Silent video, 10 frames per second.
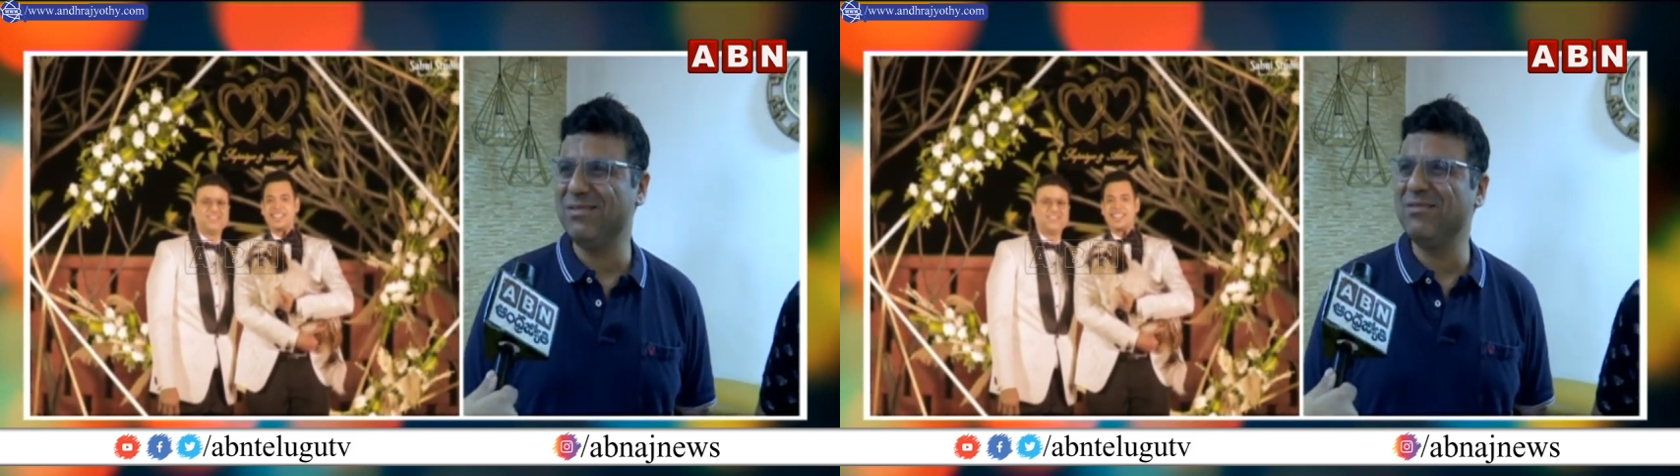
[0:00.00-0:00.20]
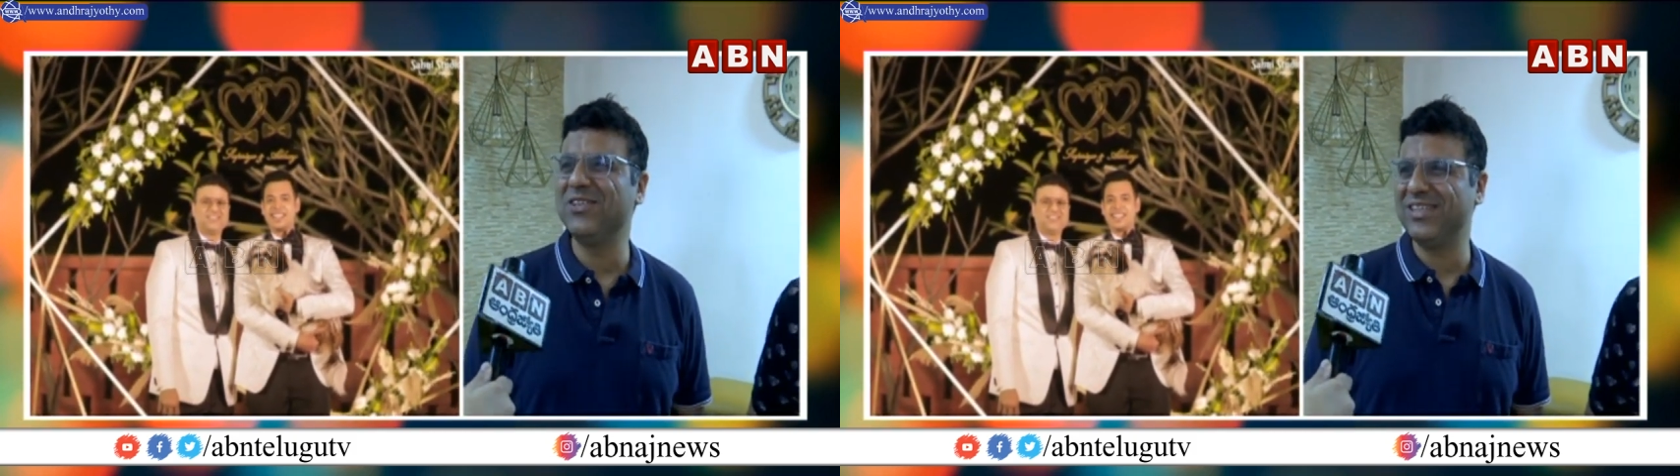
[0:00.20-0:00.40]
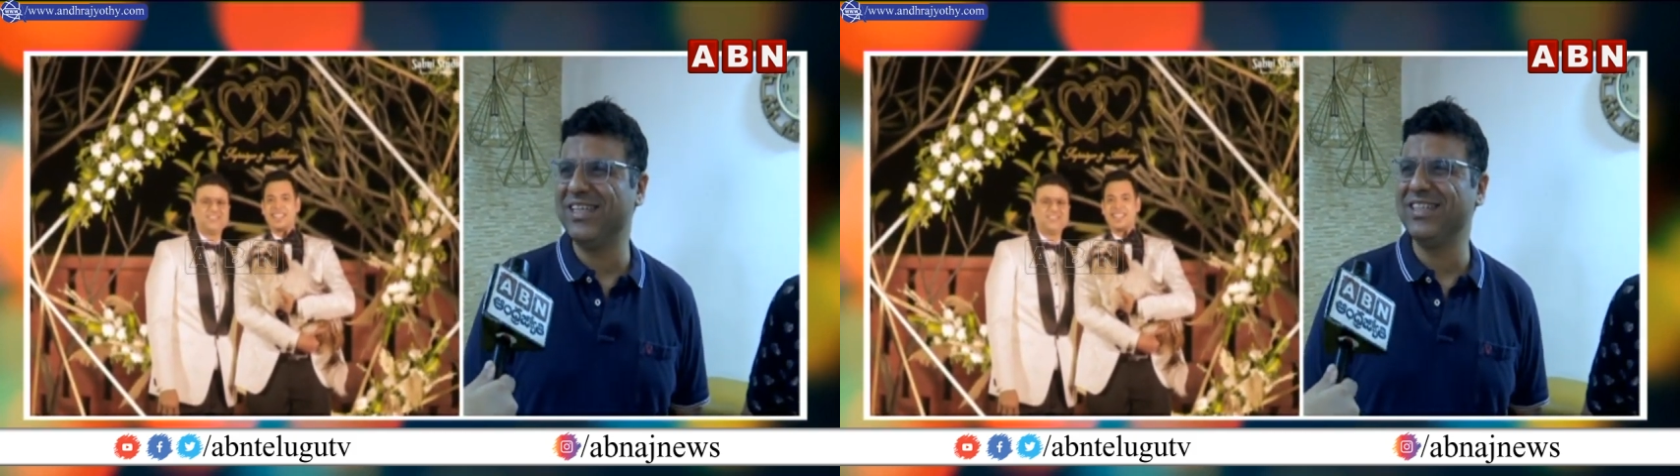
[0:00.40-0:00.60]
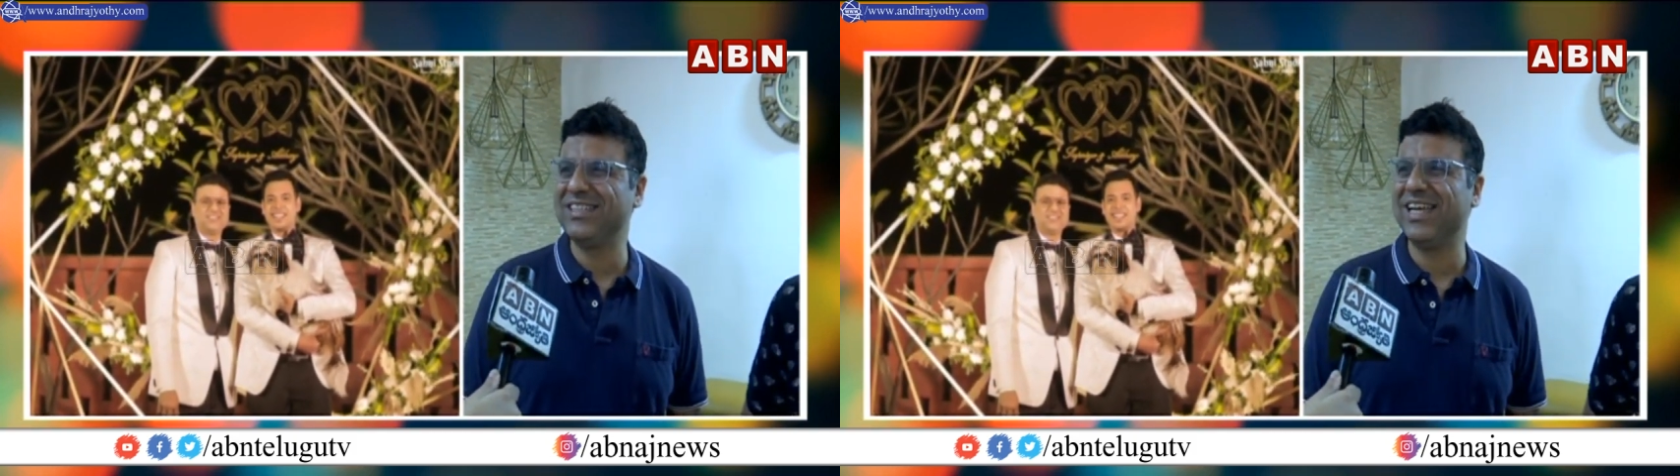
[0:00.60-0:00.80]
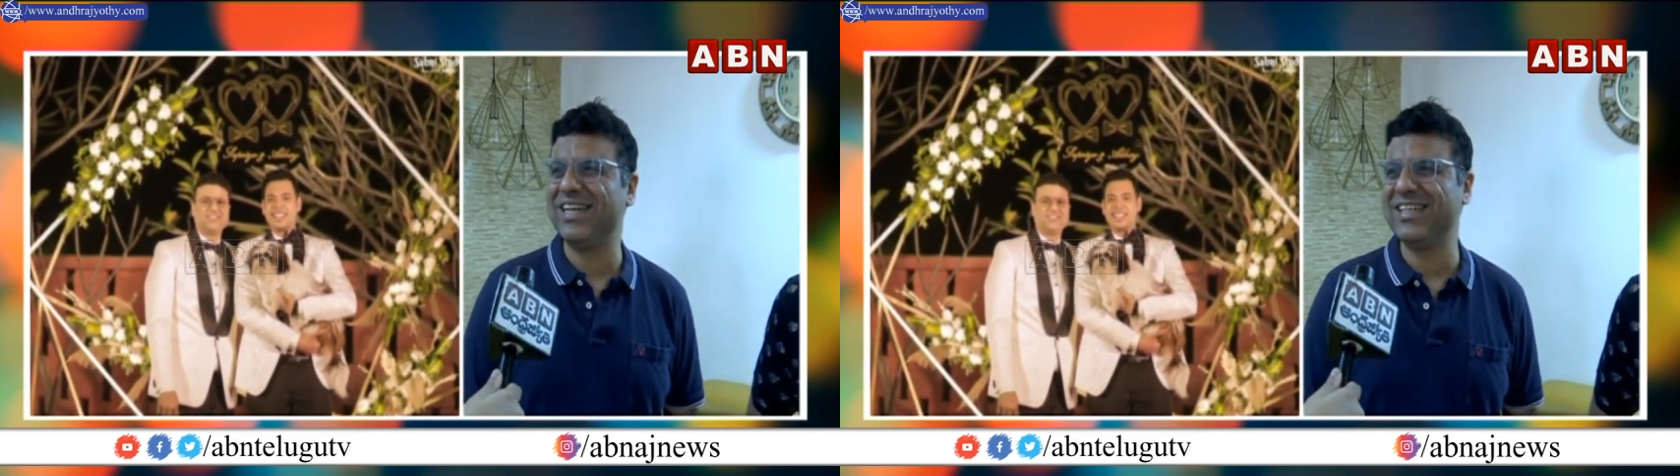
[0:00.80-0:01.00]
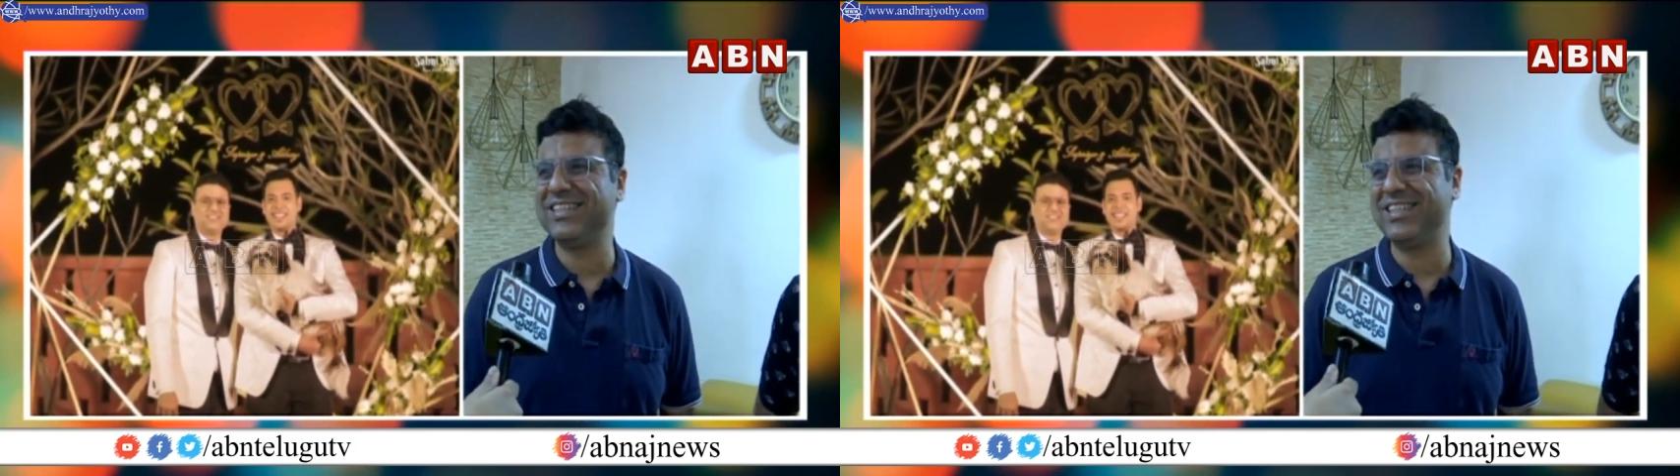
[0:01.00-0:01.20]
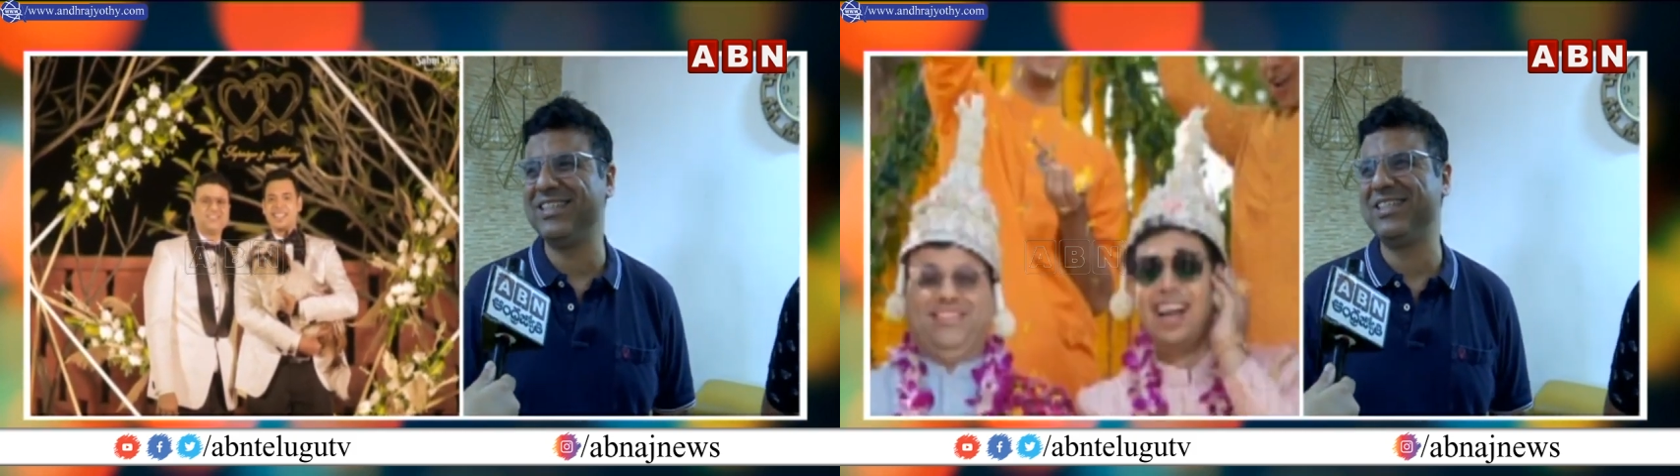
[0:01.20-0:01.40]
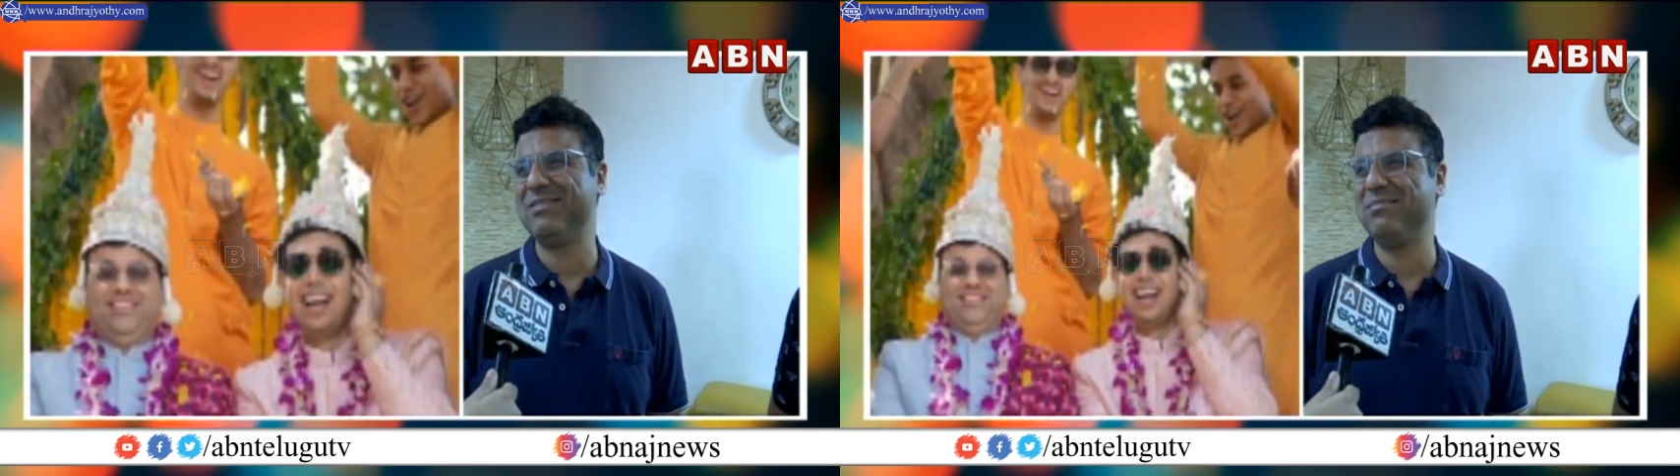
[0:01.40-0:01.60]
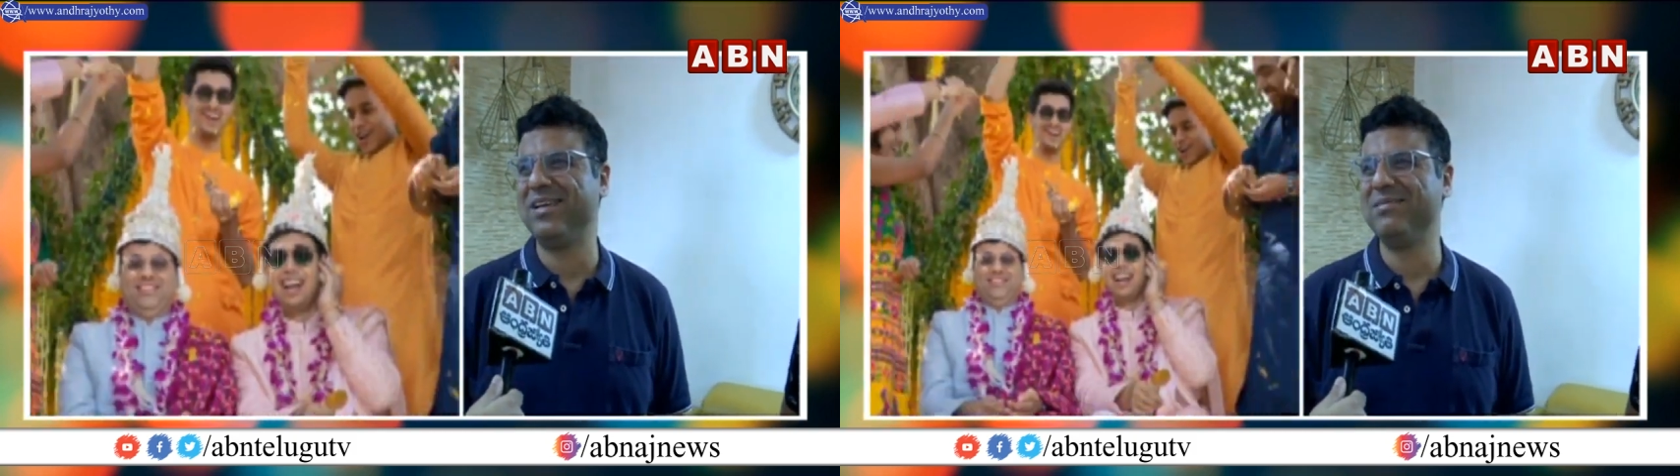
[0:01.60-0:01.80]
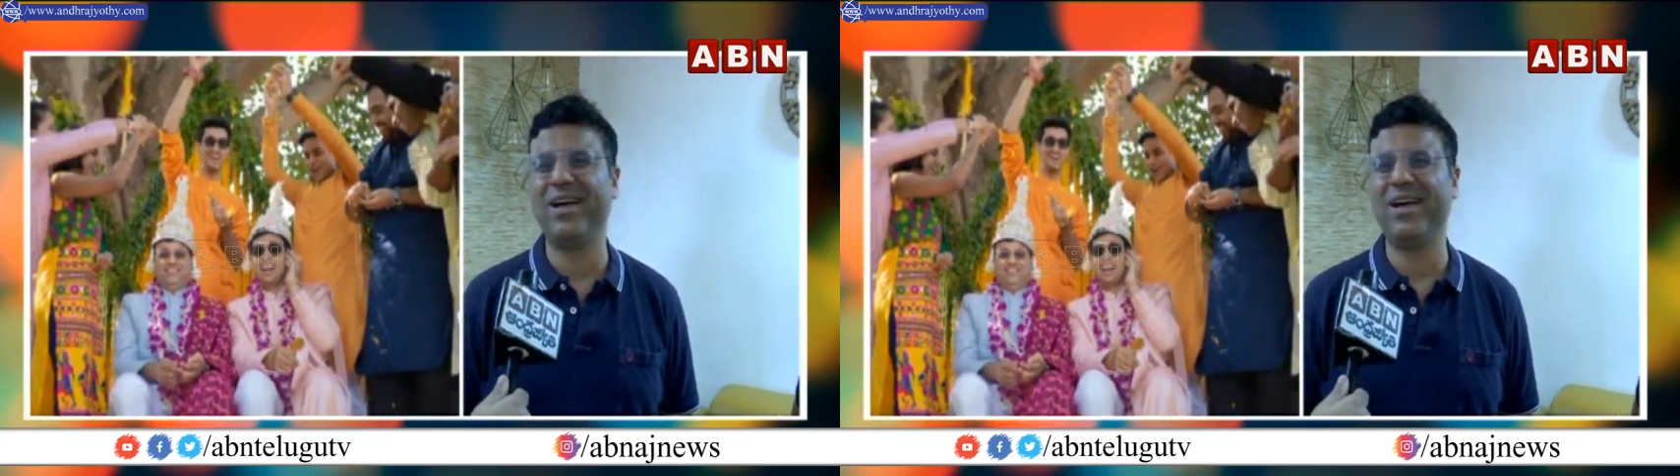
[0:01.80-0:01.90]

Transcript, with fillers: some of the things that he changed in me.